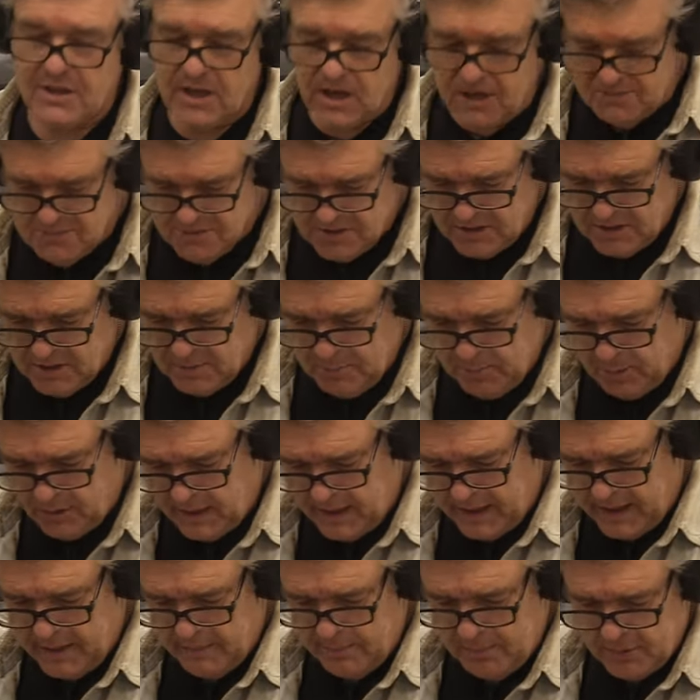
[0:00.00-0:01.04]
comes into
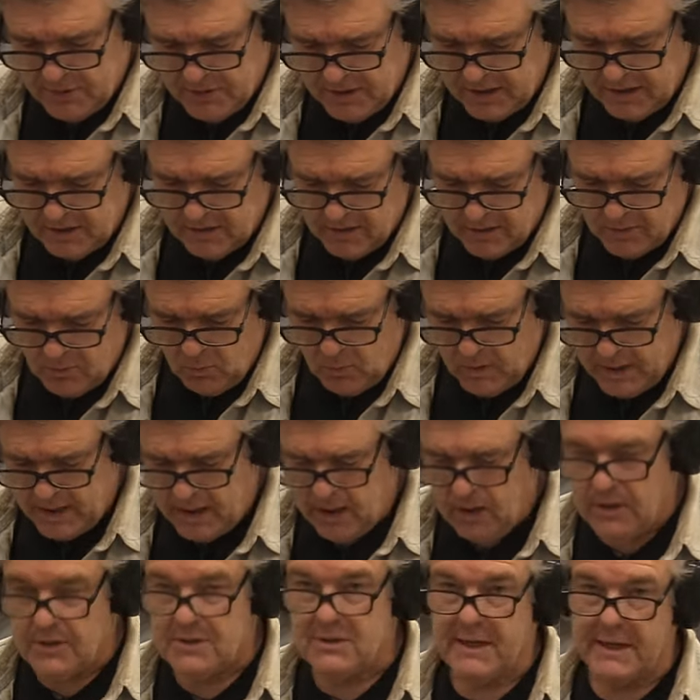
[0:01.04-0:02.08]
play particularly
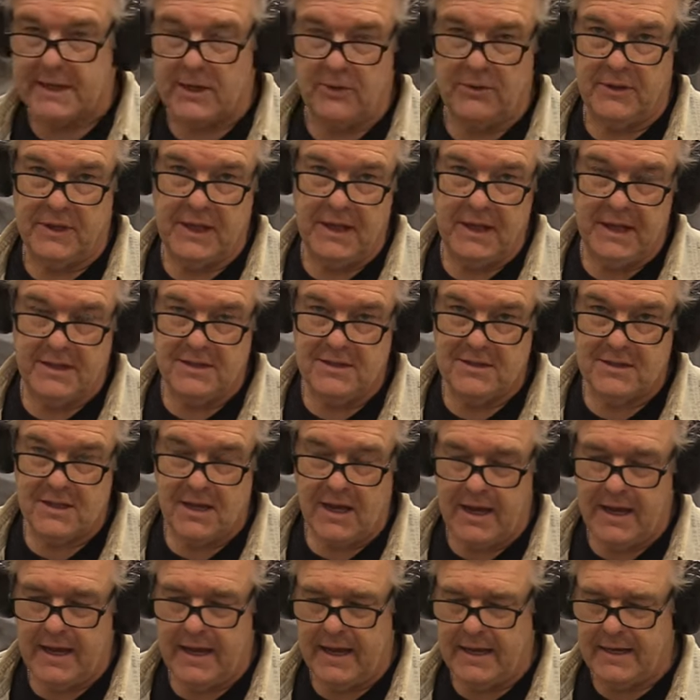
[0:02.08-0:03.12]
well is like on the
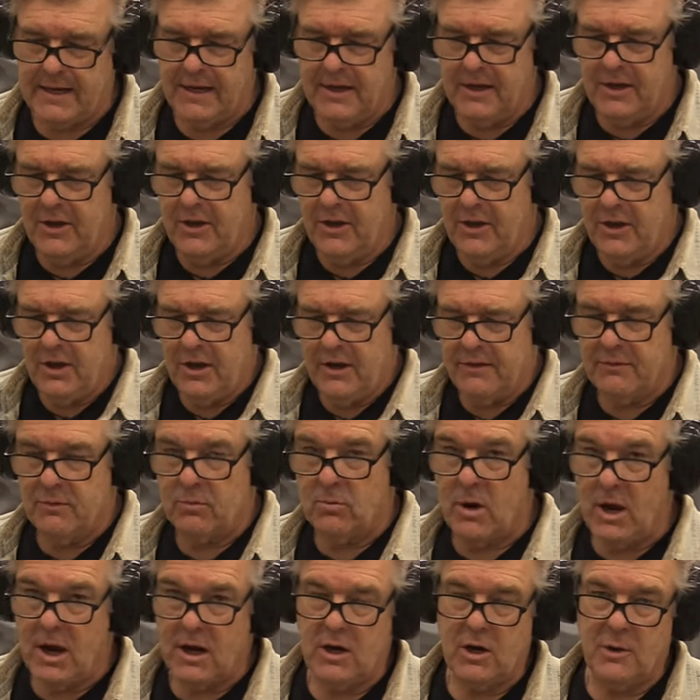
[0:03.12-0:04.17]
inside of the
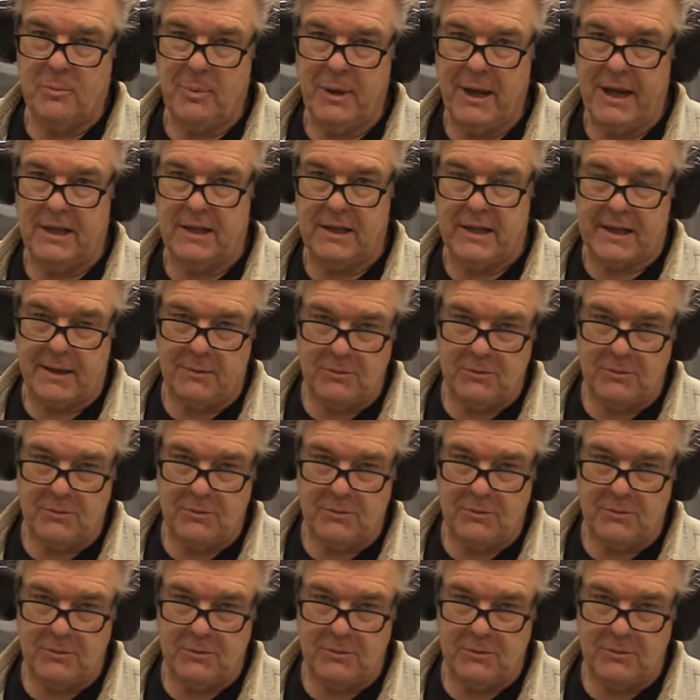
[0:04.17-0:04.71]
rocker panel, like